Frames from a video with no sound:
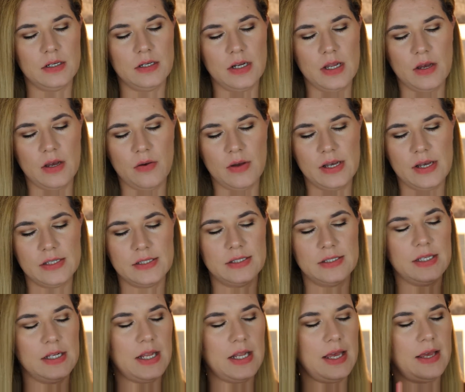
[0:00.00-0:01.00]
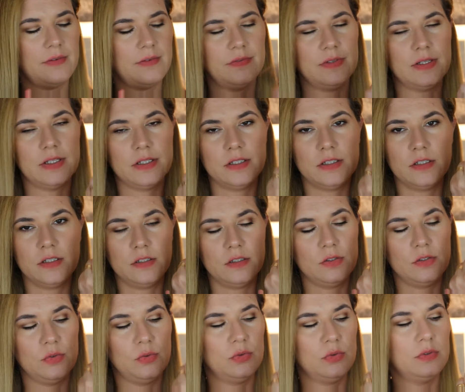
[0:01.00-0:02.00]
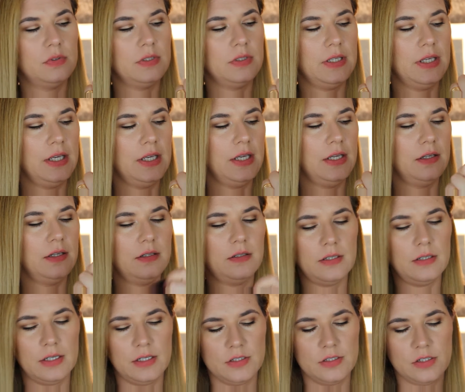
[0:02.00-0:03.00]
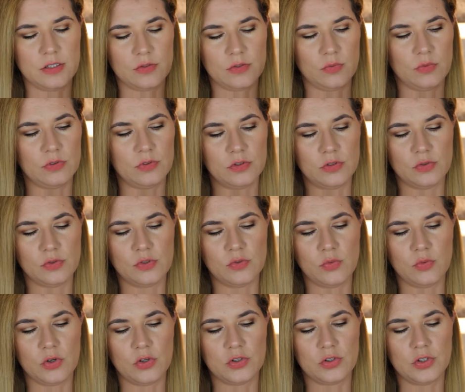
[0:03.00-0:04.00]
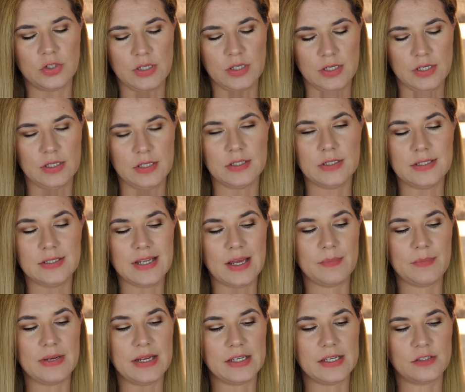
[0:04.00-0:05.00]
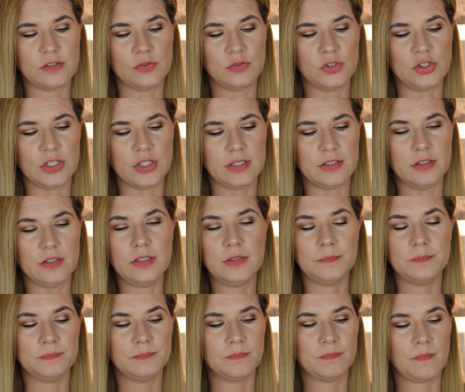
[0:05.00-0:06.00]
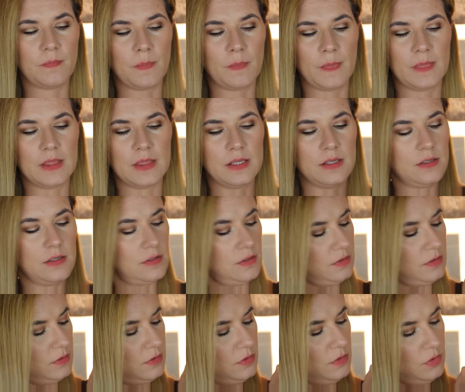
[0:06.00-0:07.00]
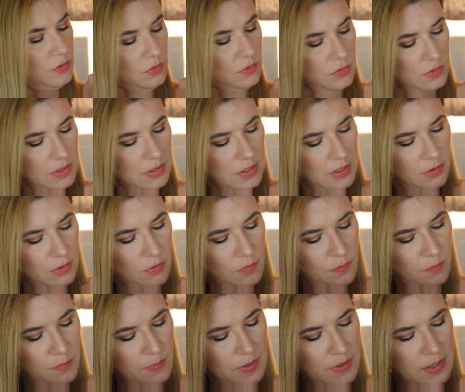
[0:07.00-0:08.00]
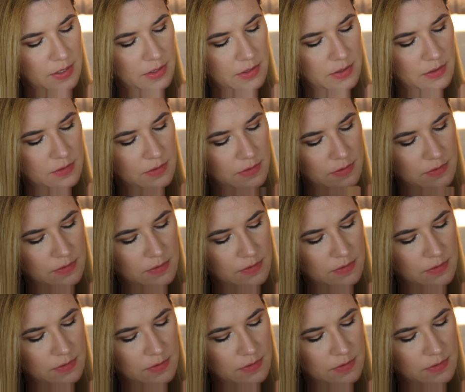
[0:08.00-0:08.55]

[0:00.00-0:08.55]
Now I still have the nude here. I just want to swatch them next to each other so you can compare.